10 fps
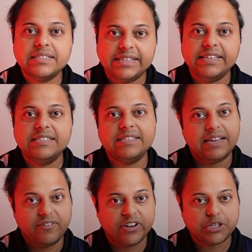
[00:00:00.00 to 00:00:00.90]
cease
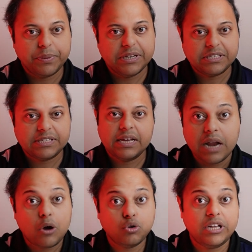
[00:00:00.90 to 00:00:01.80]
investments.
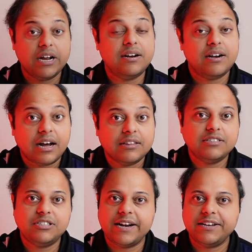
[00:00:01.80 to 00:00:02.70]
Now there are other
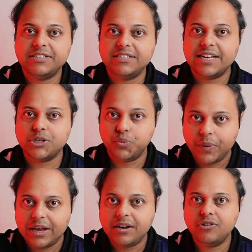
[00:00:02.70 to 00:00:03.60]
strategies as
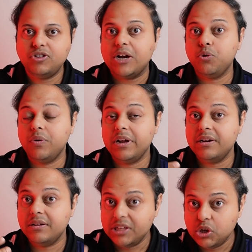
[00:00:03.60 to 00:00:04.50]
well that you
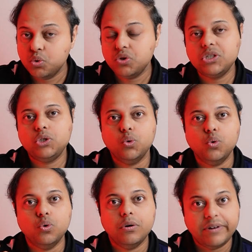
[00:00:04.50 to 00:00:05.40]
can use
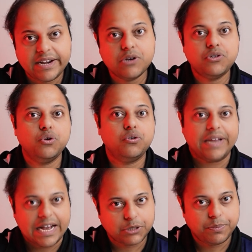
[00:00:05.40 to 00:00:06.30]
to reduce your
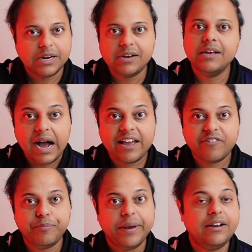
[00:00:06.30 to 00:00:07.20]
tax bill. I
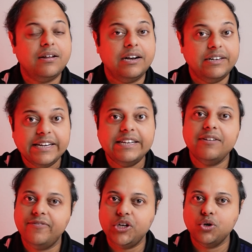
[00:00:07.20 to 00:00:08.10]
have made a detailed
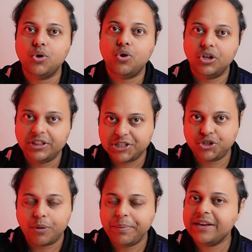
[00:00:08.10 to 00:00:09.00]
video on this
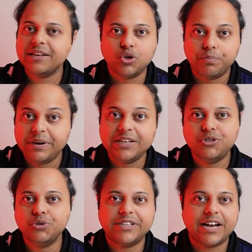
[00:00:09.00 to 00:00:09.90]
topic, so please
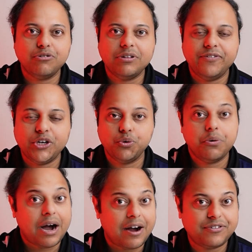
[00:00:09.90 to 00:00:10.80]
do check out the
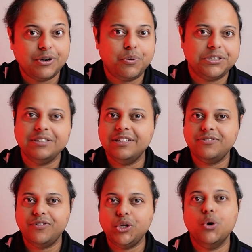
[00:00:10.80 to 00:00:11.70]
video after watching this
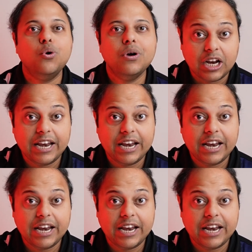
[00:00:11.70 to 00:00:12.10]
video. The